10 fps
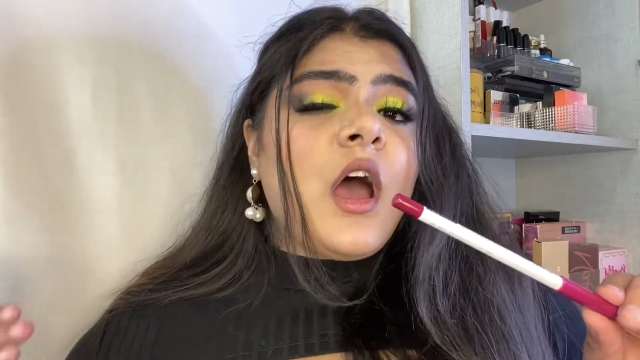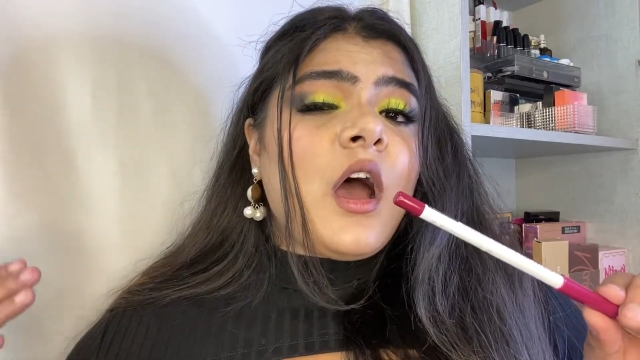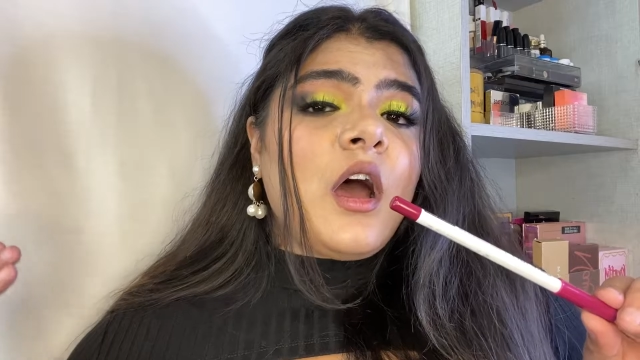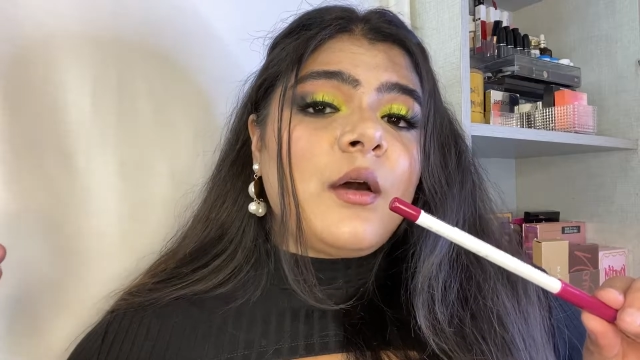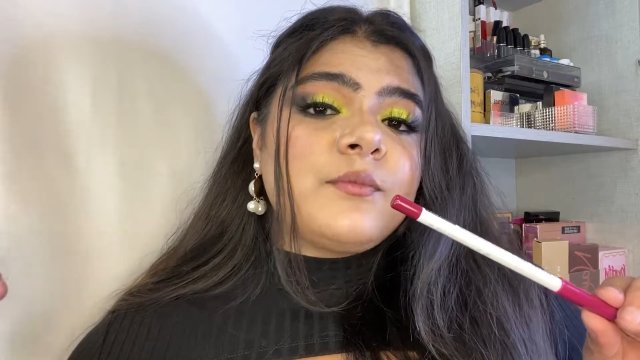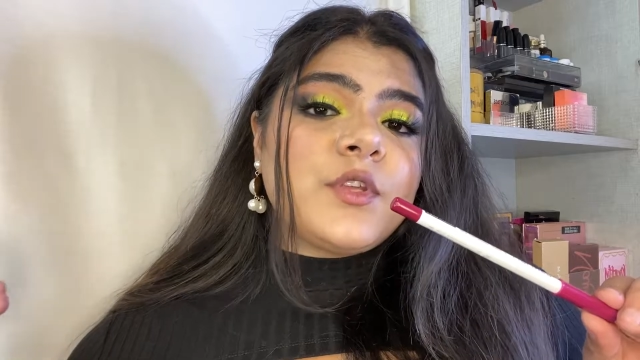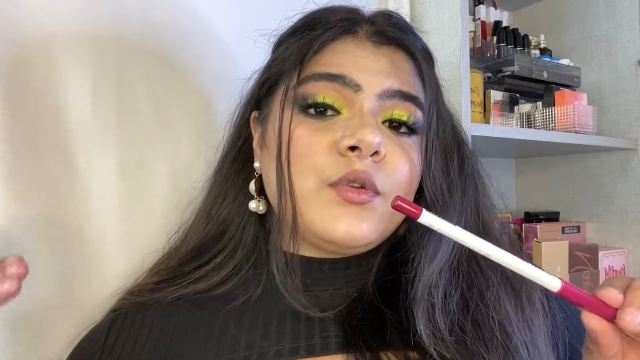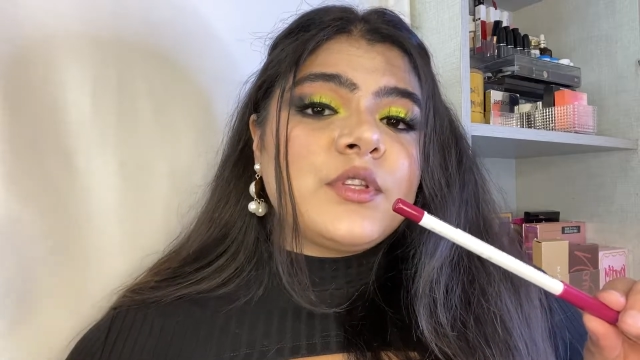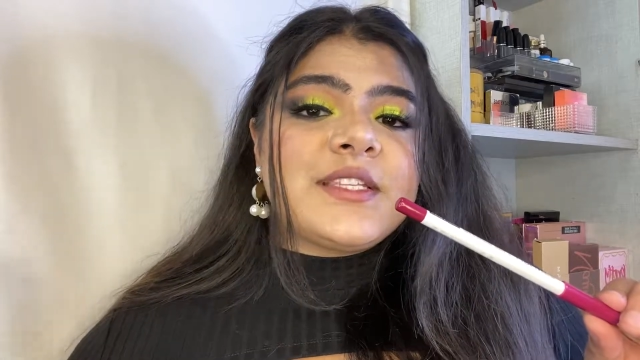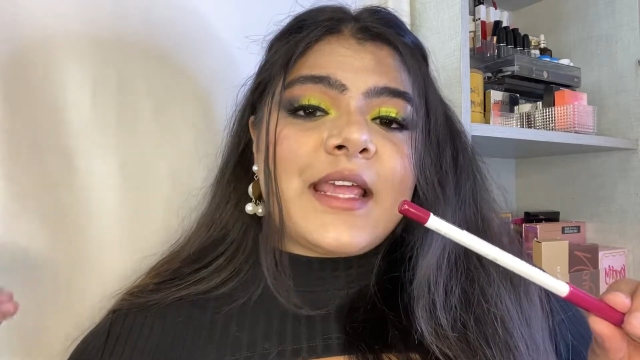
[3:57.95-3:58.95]

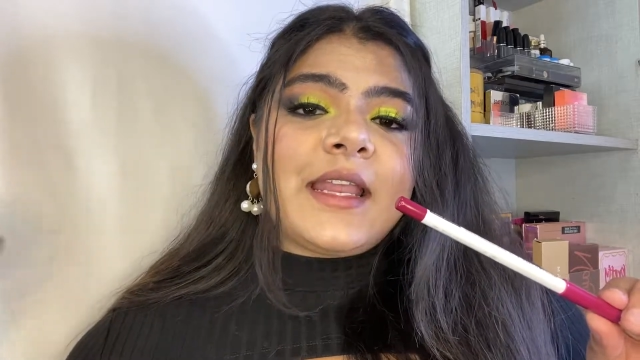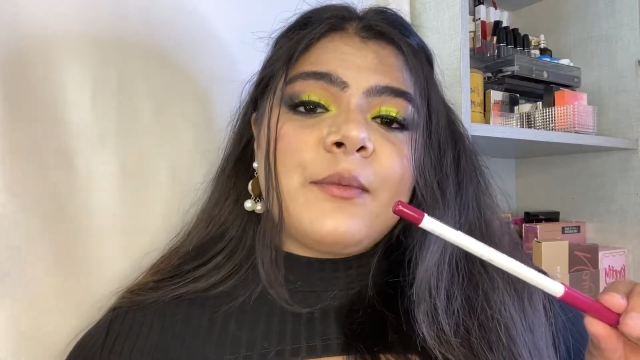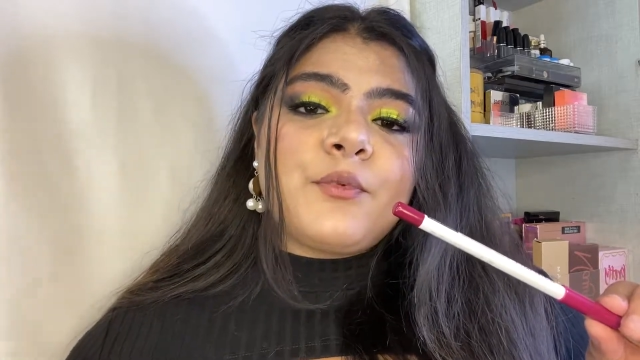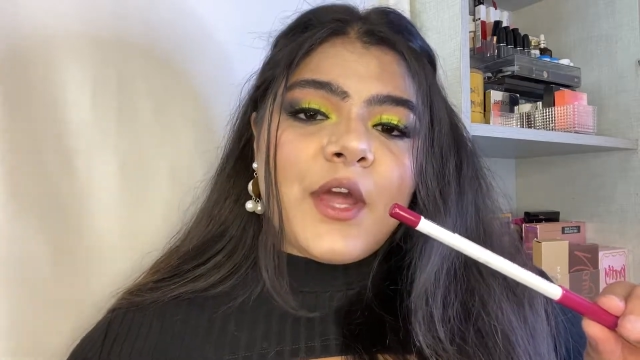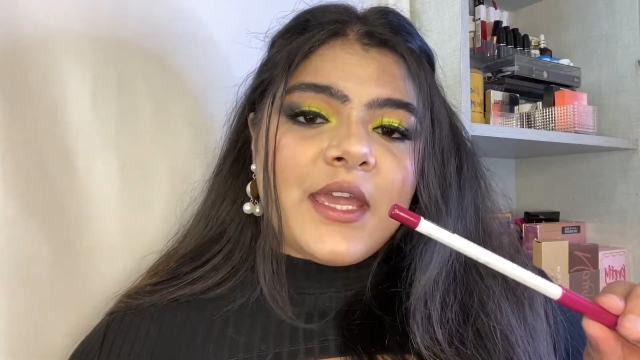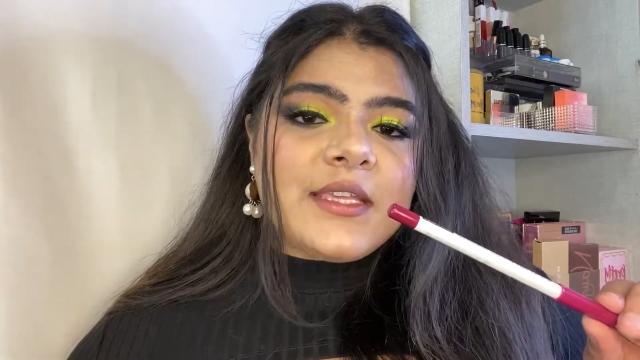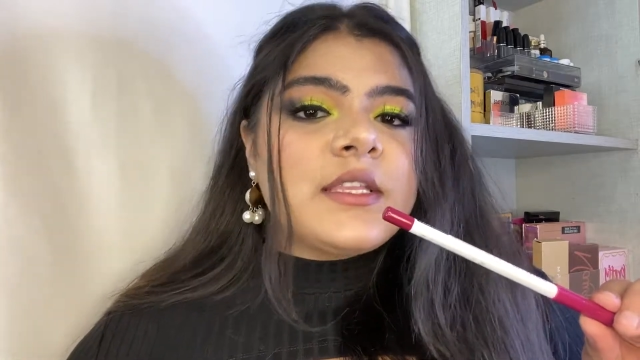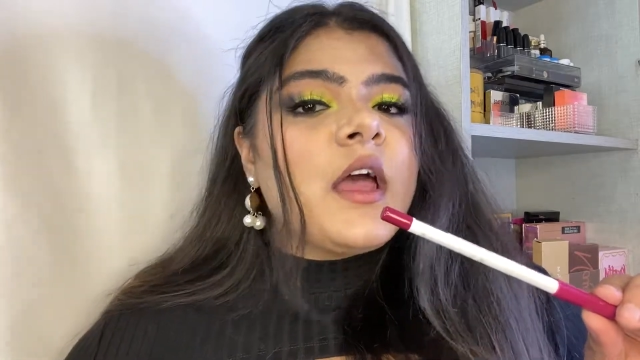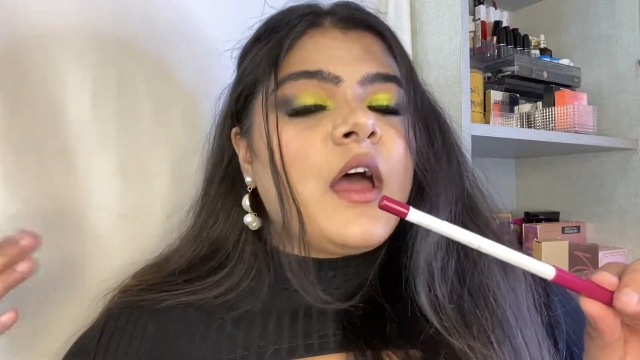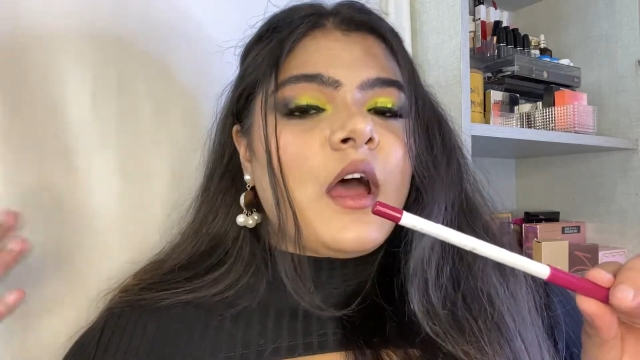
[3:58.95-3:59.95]
the selling price
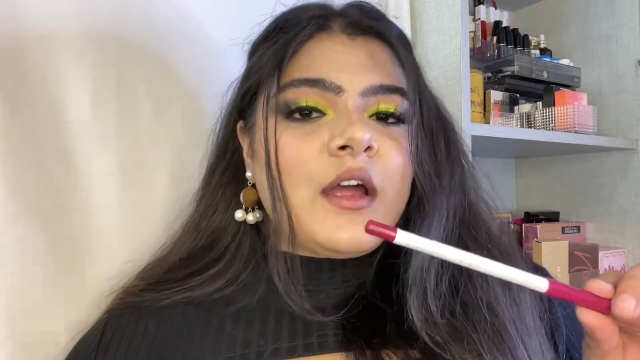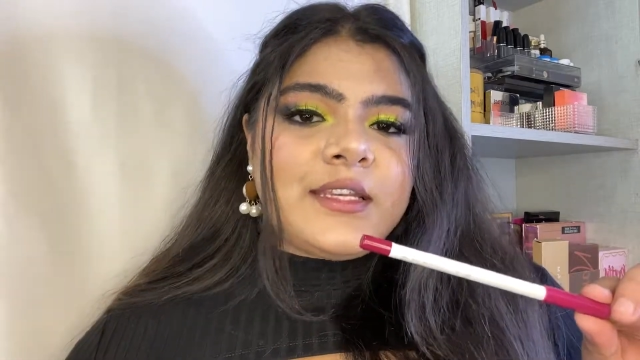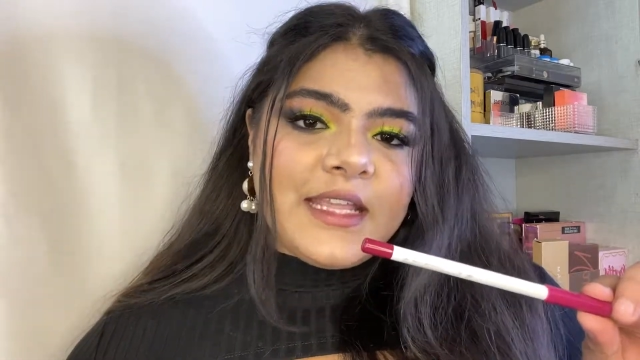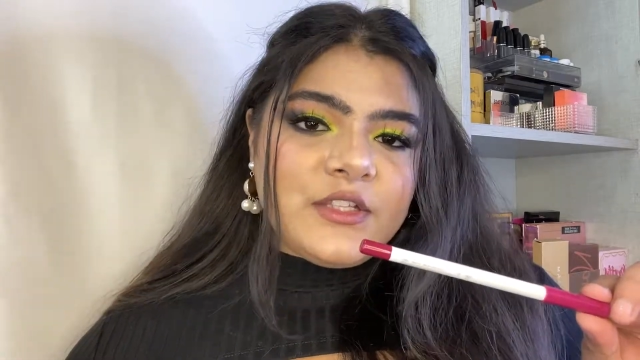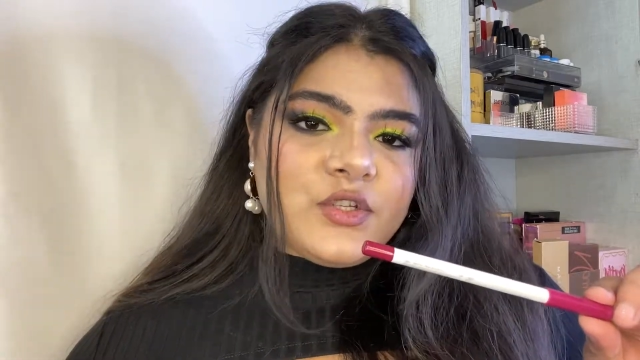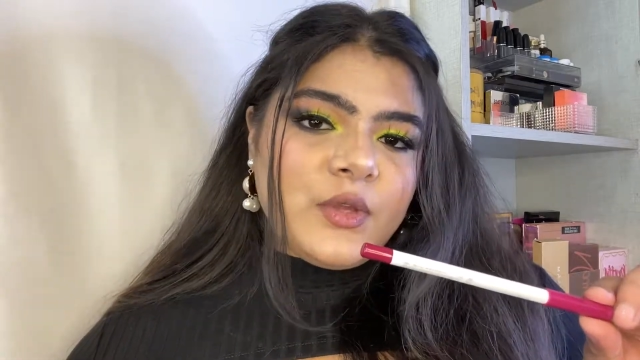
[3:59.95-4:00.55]
tends